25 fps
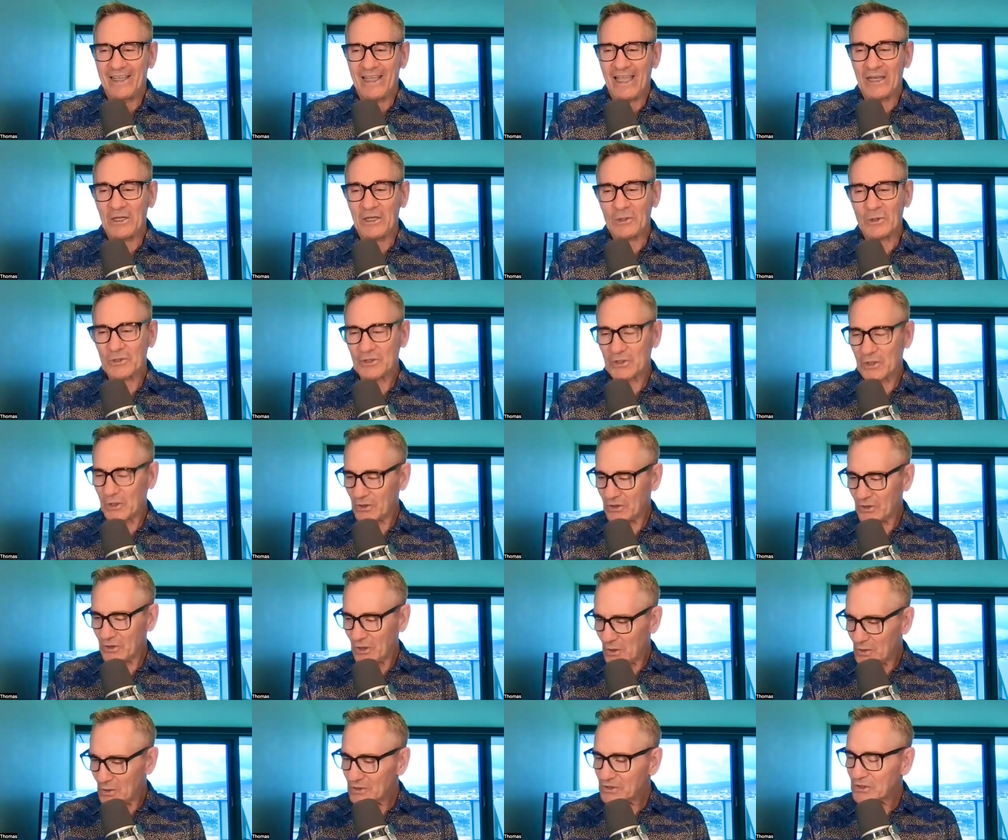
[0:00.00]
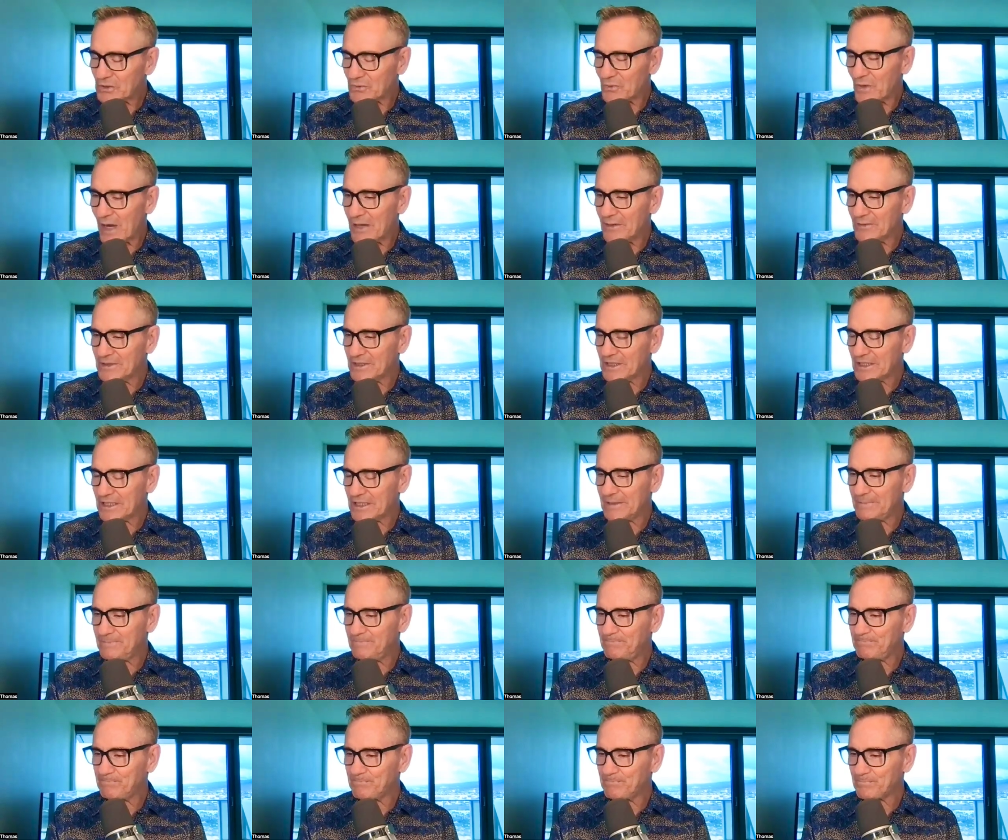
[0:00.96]
And of course, Gordon knows the route.
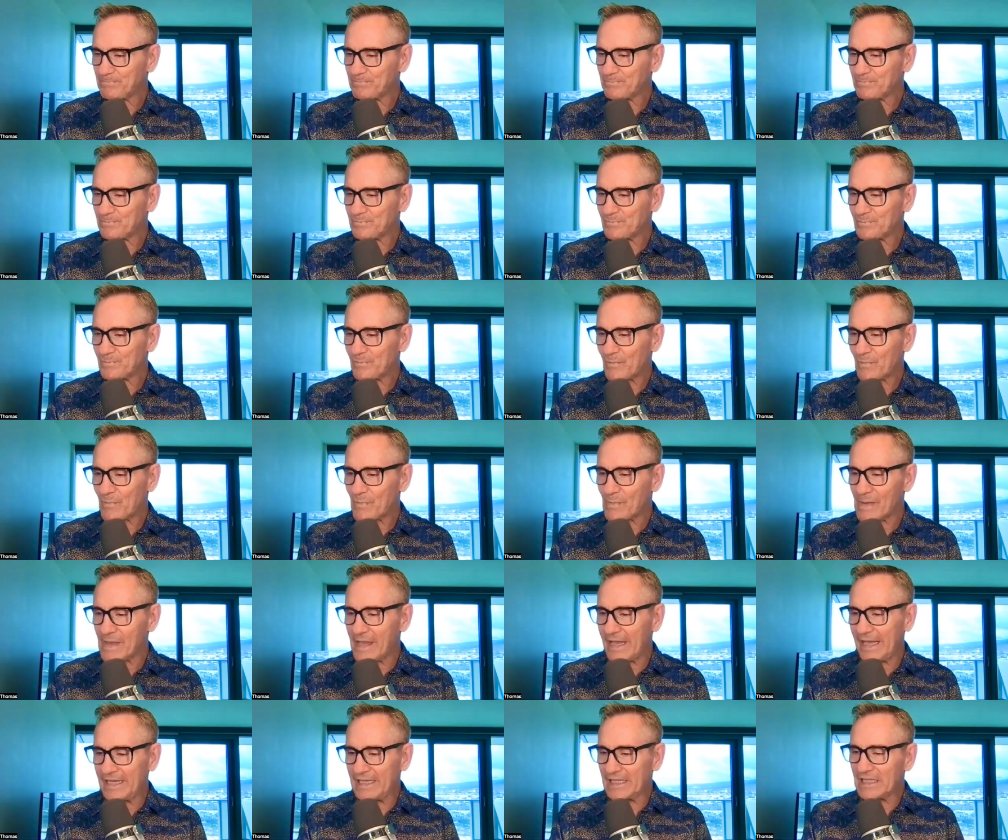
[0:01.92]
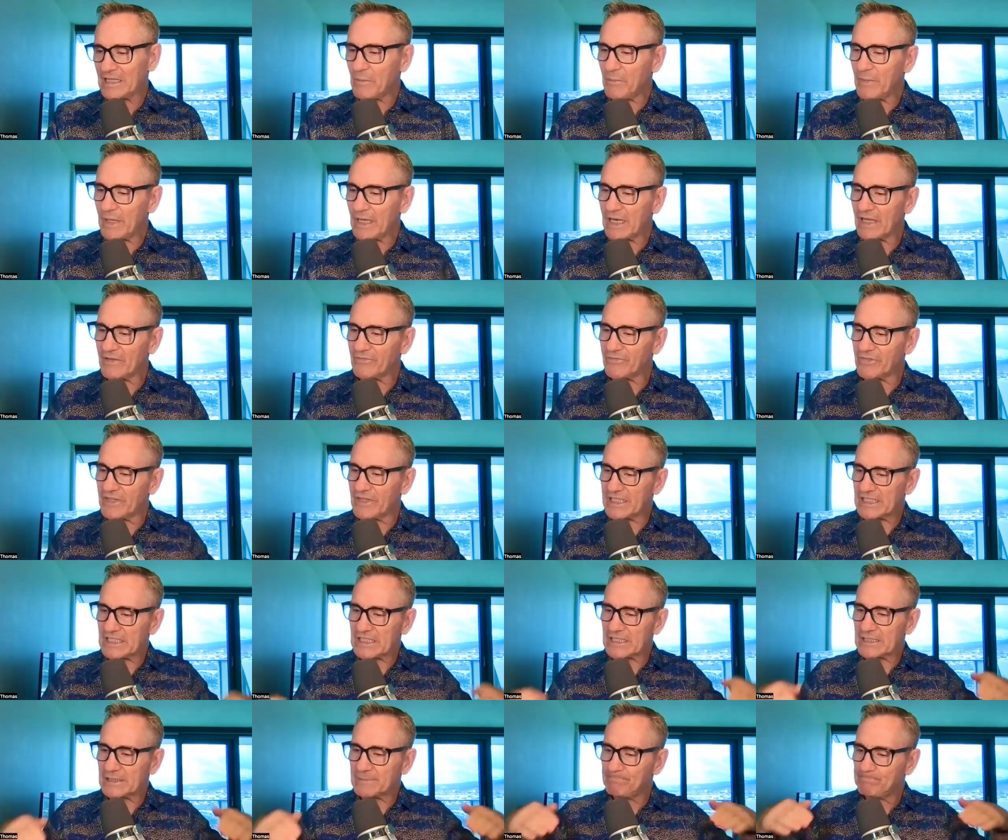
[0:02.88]
And in the middle of
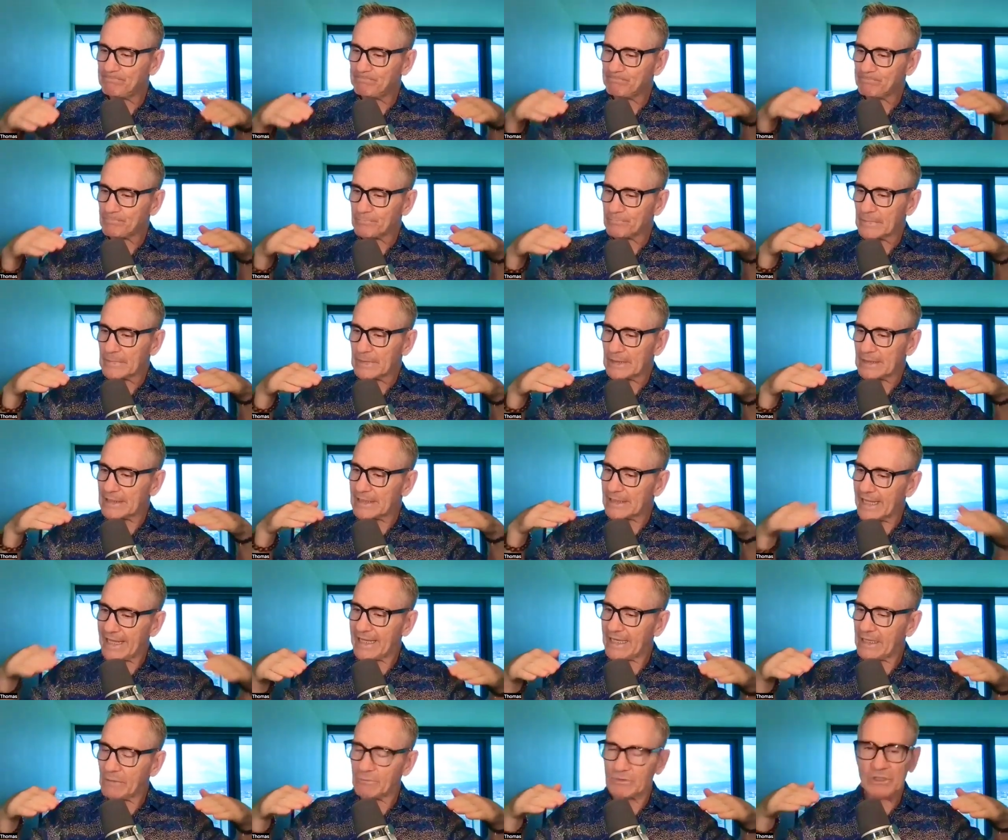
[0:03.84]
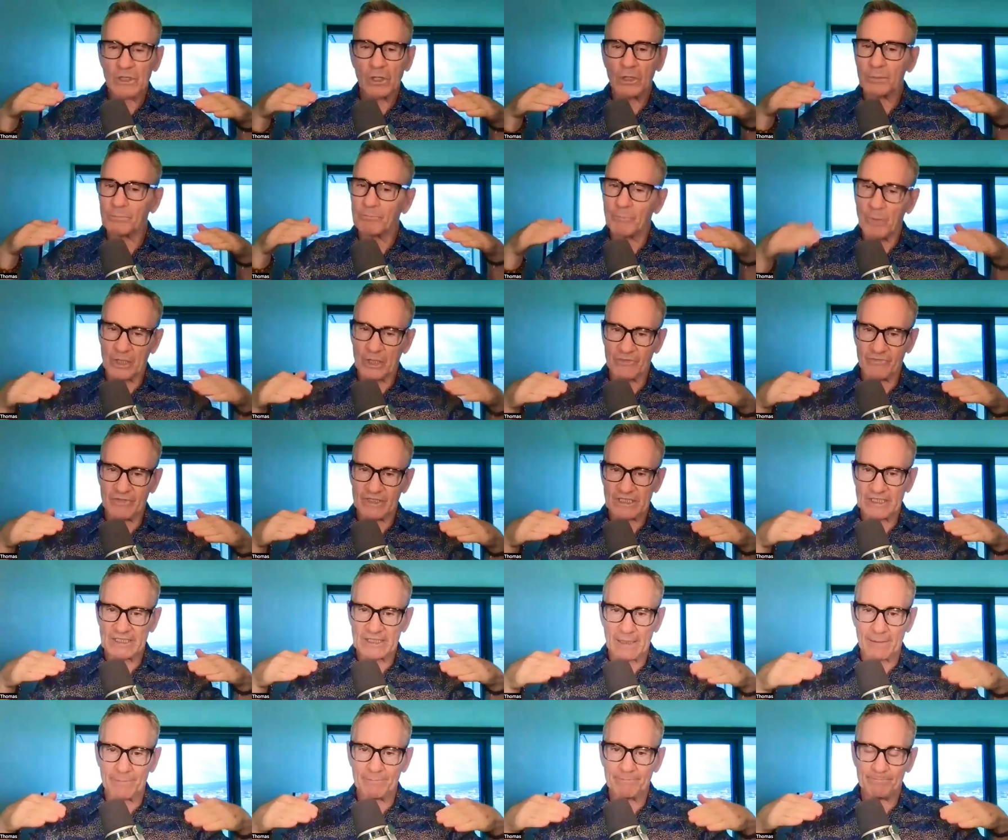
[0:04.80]
this lake, it was called
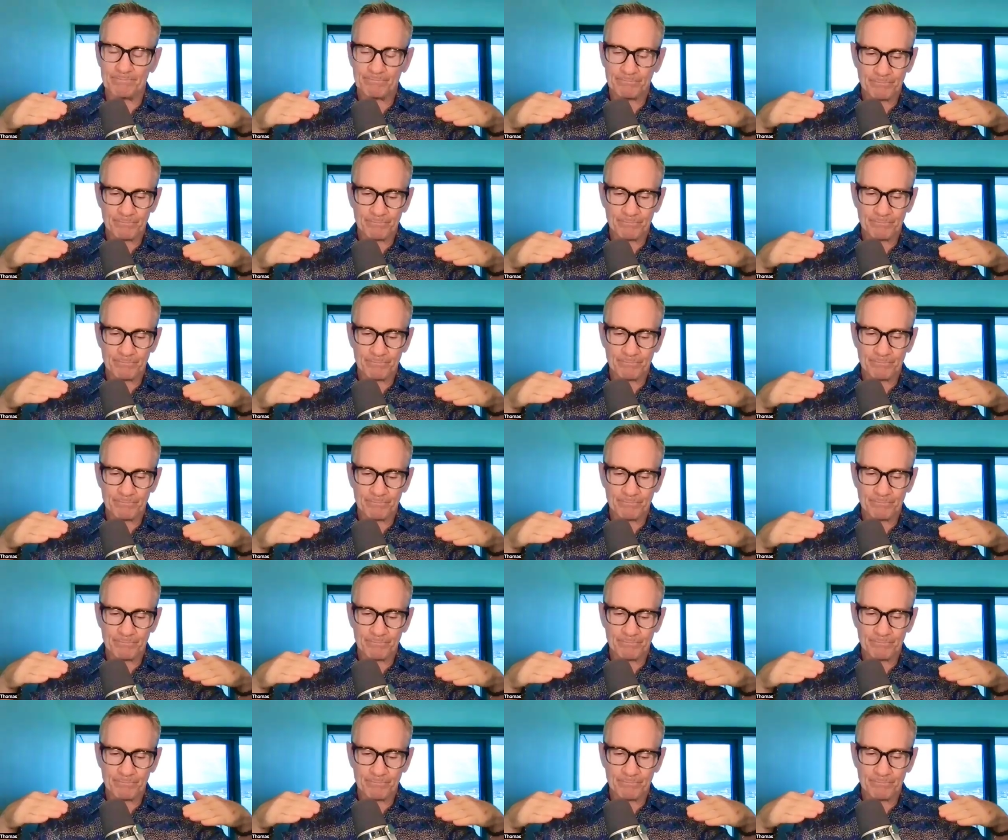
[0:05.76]
Bonavista,